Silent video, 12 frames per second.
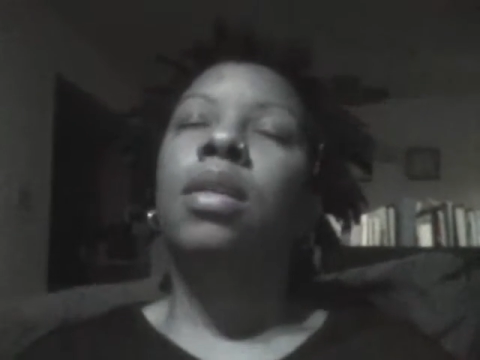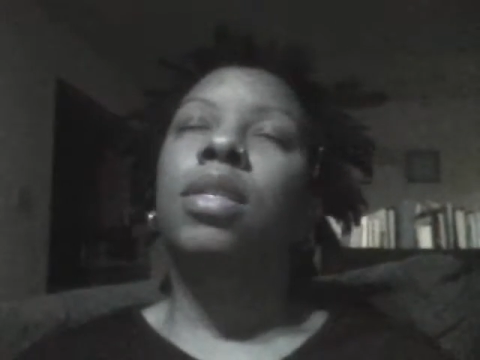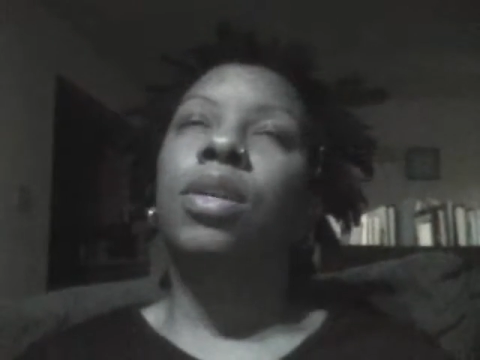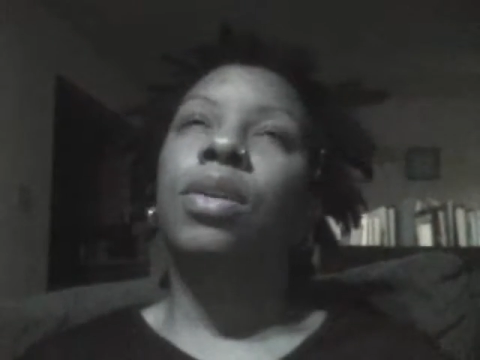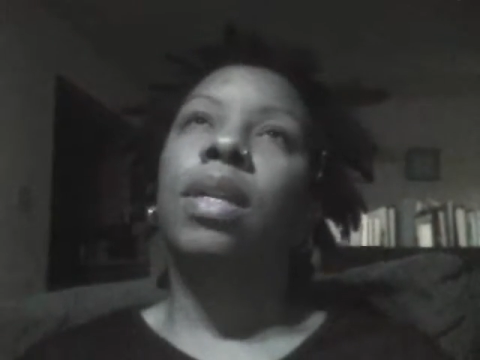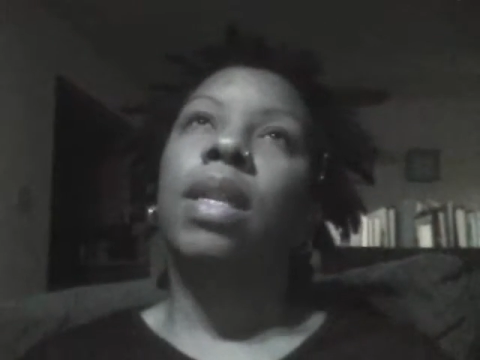
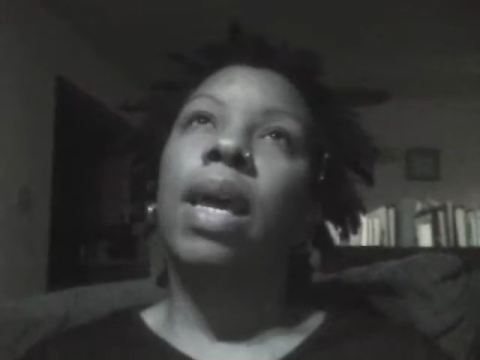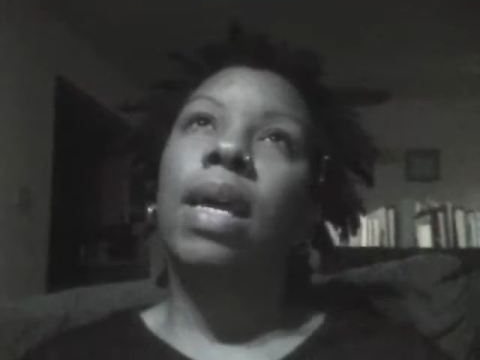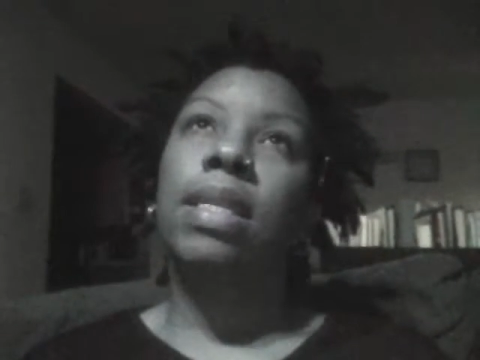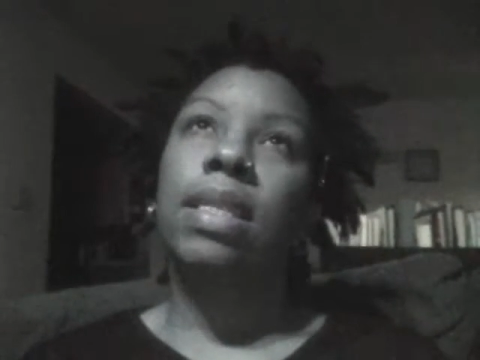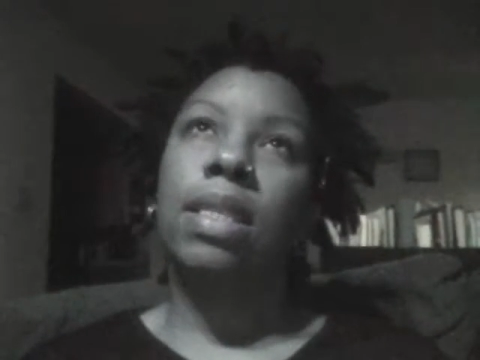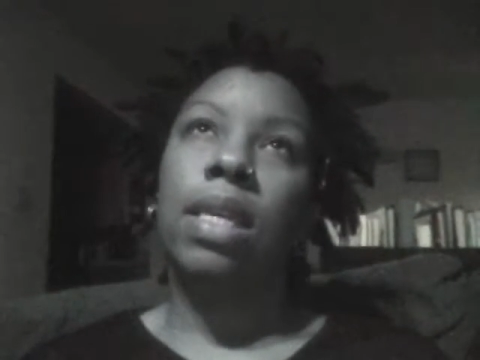So the
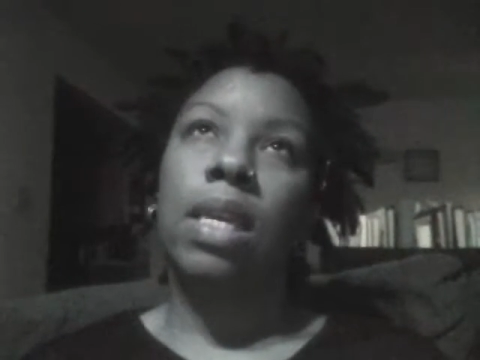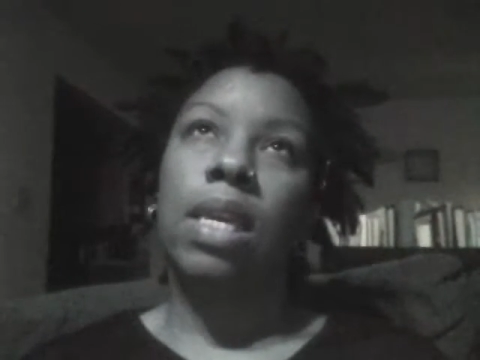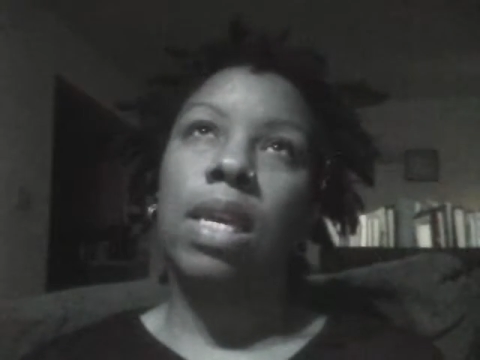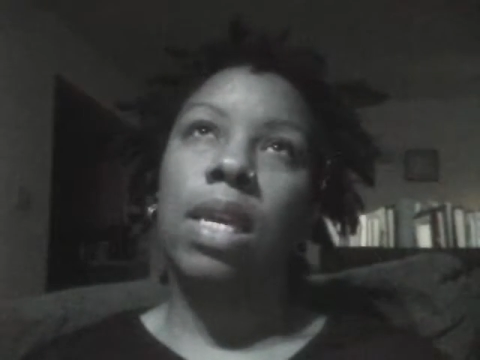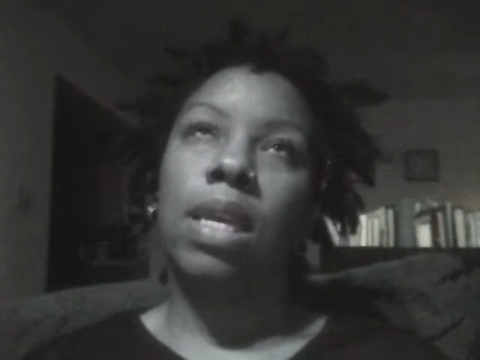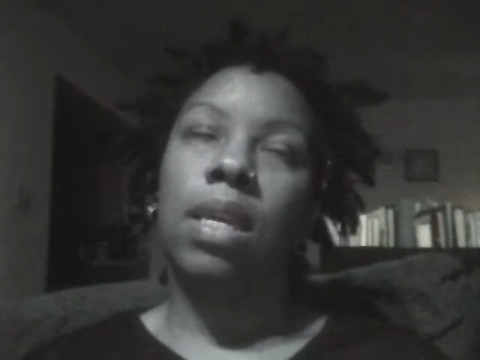last
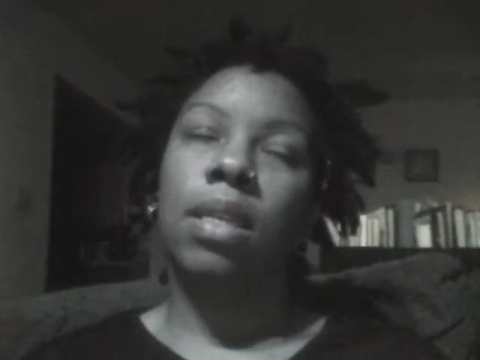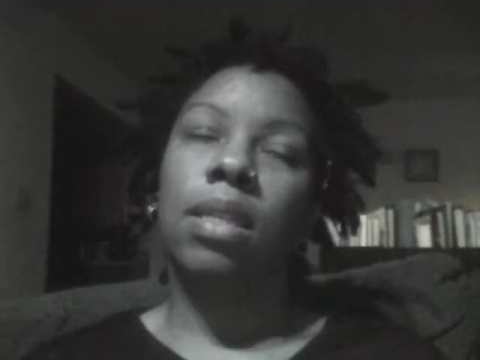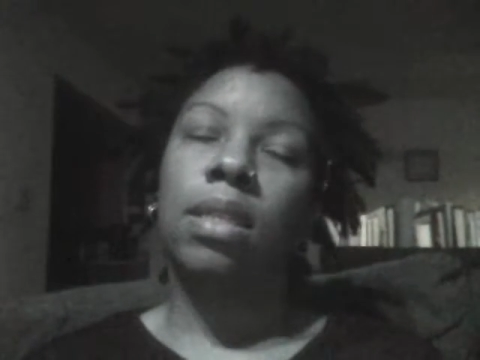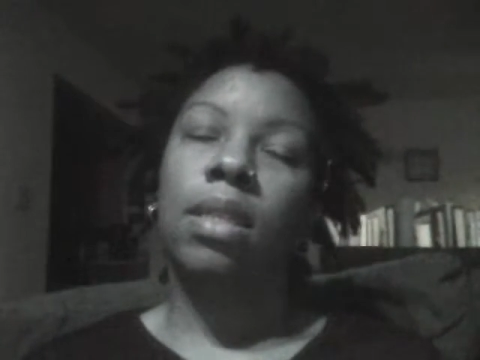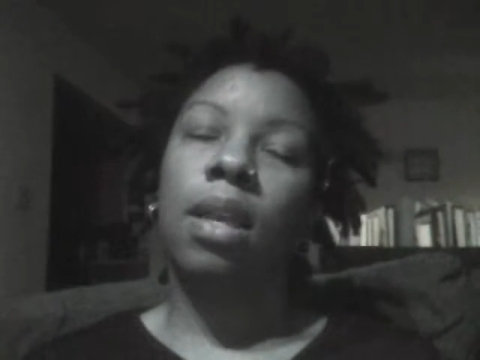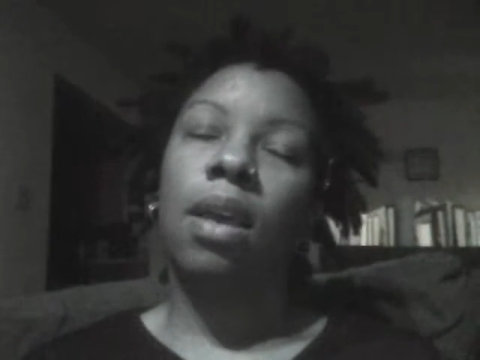thing
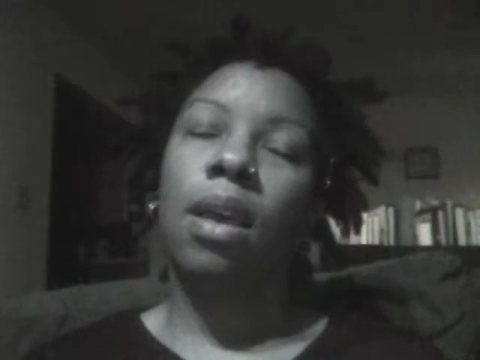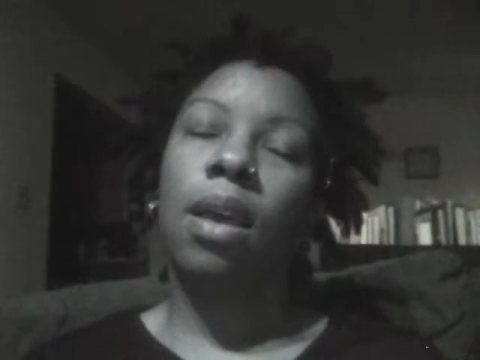is